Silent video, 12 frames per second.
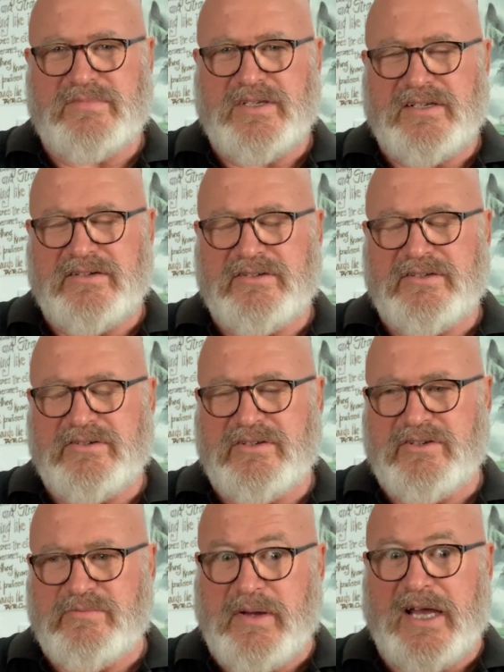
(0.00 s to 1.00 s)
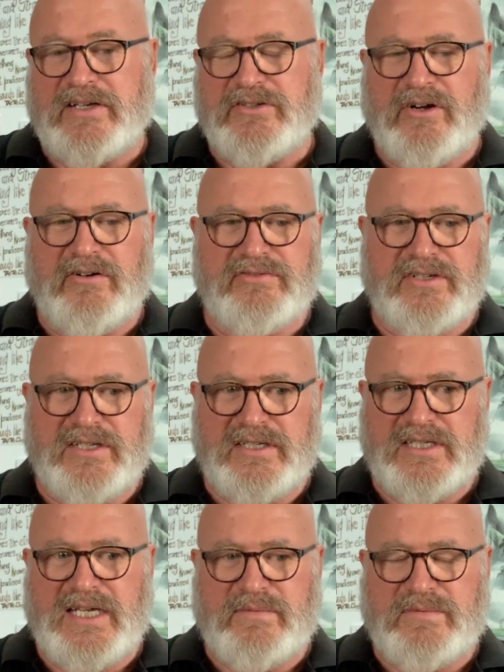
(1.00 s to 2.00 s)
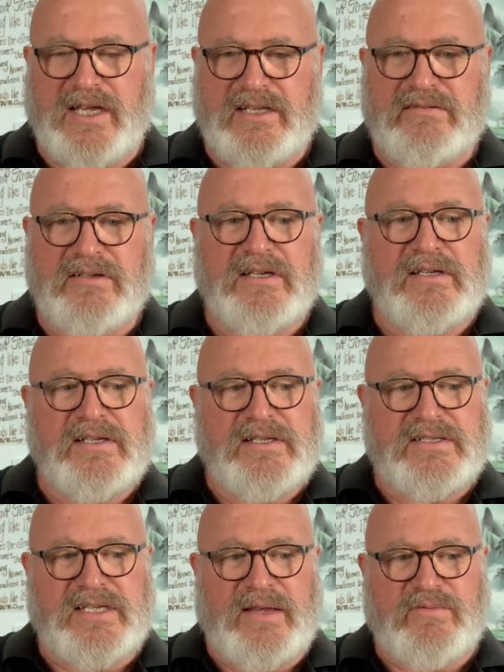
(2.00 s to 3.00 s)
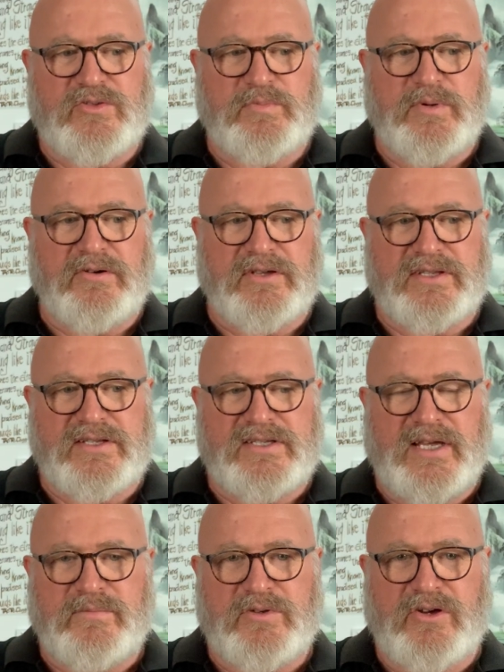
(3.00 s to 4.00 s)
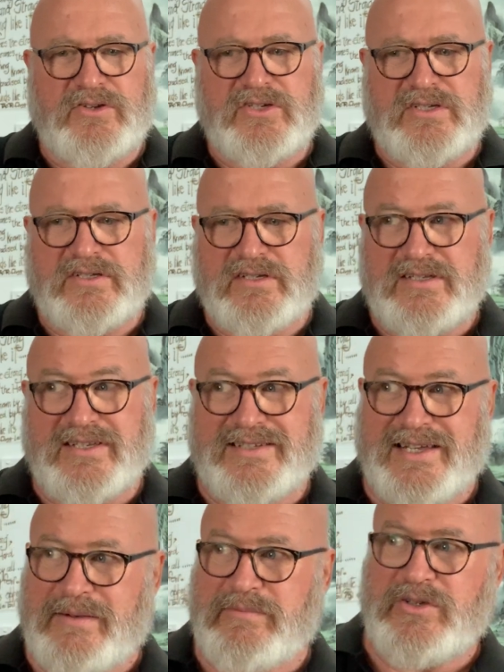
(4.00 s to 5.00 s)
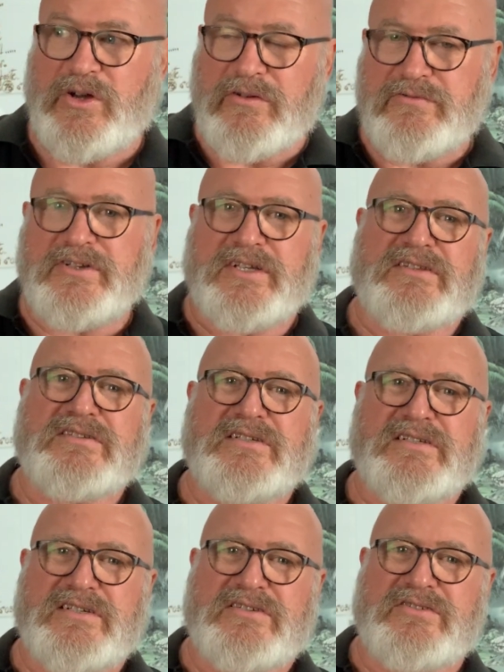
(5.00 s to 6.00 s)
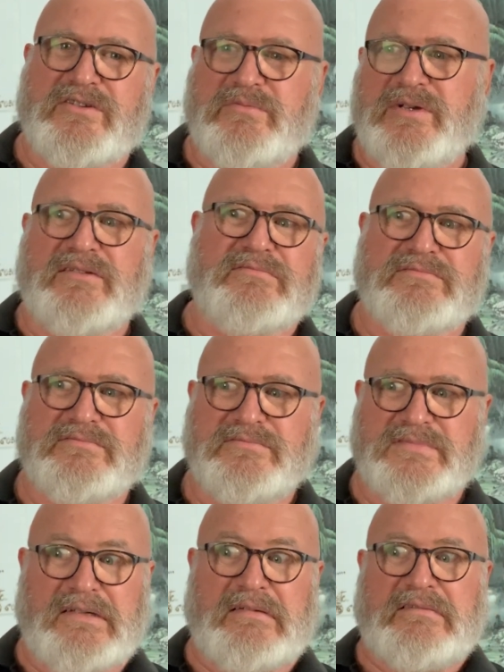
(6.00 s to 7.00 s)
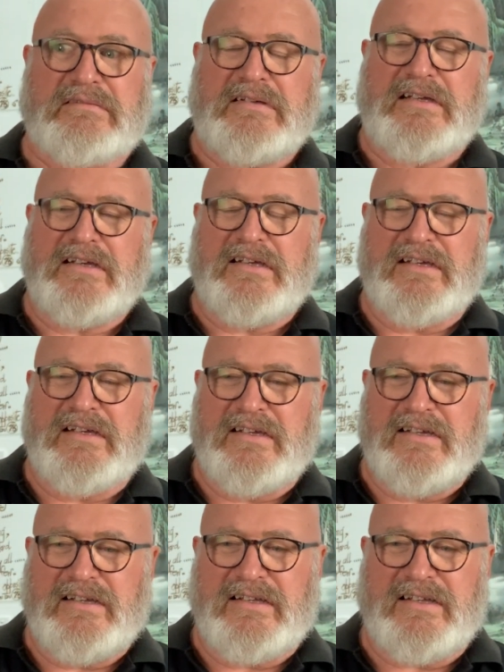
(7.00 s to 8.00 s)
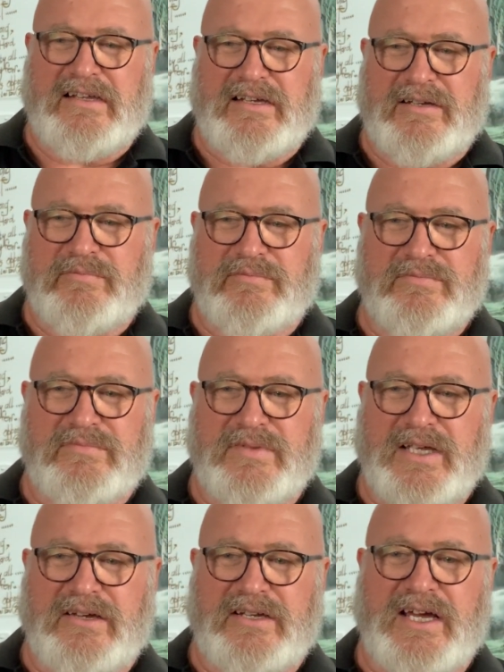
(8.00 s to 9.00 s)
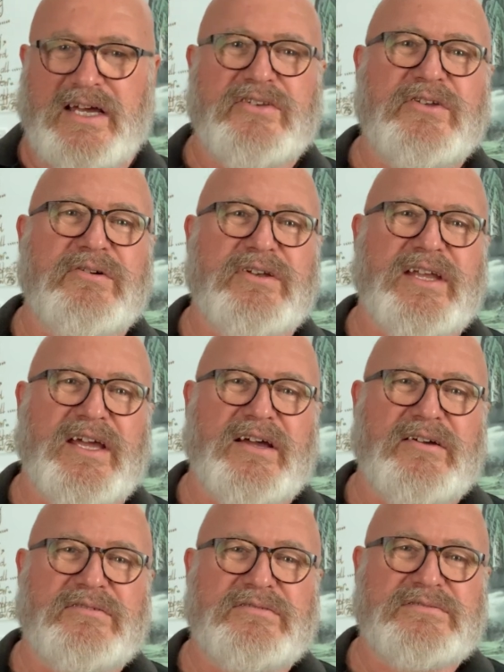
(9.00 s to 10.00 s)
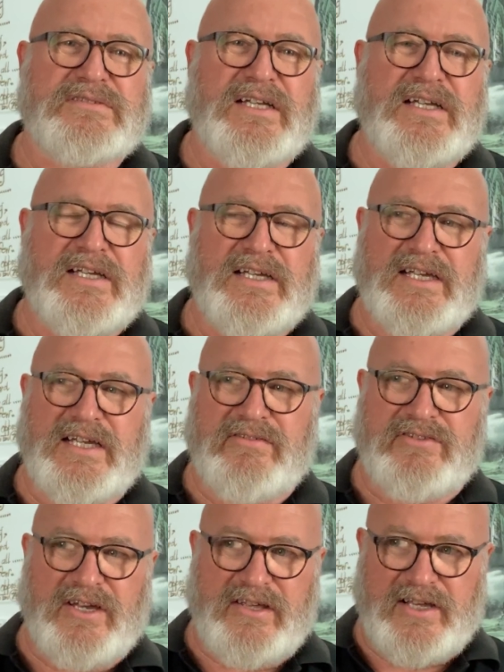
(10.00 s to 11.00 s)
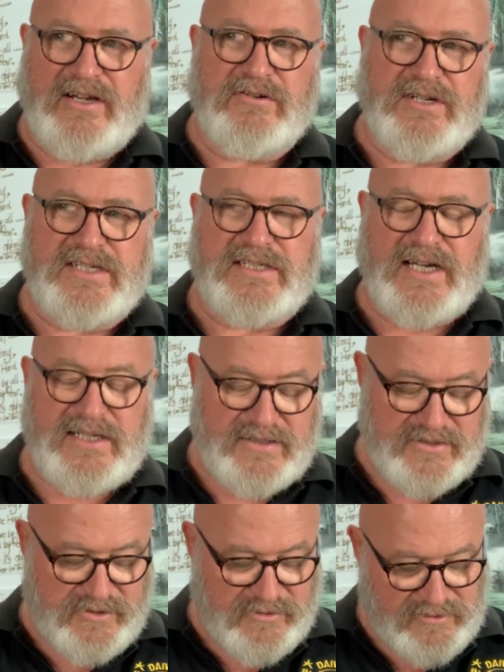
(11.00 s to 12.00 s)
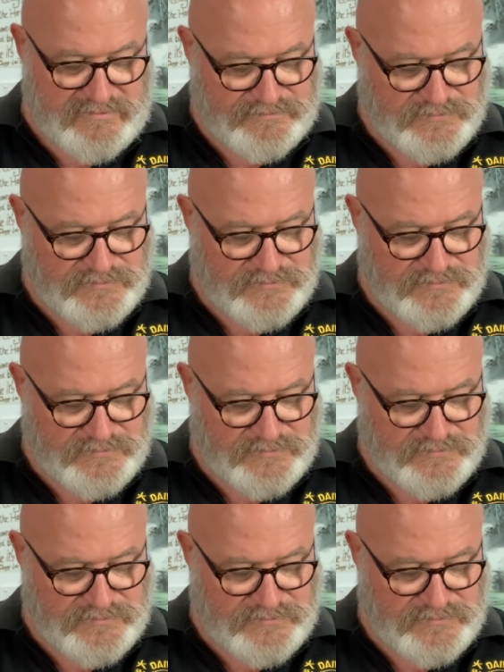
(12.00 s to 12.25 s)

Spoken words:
You know, you backed off. You didn't keep that same spirit, that same consciousness, the same confidence. You just sort of went, oh, no, I can't do it now, even though they already started to do it.